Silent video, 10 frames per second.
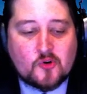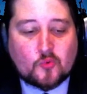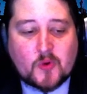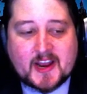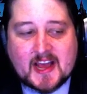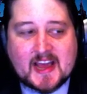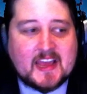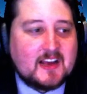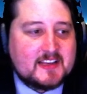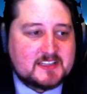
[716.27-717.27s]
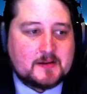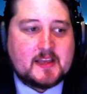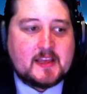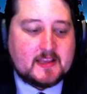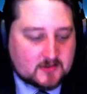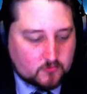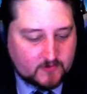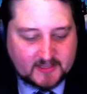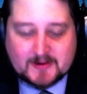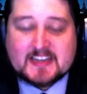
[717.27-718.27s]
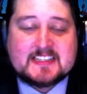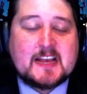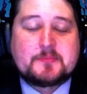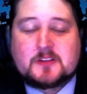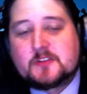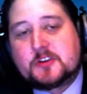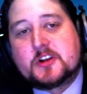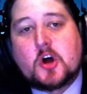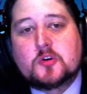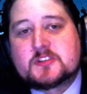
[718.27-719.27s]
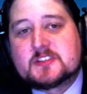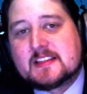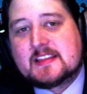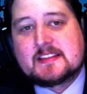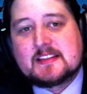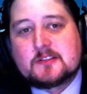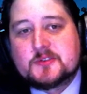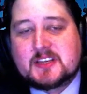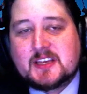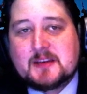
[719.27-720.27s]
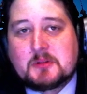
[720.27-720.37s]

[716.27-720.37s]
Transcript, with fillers: Red Eye is a is a really great example of a good host, and I think that losing him,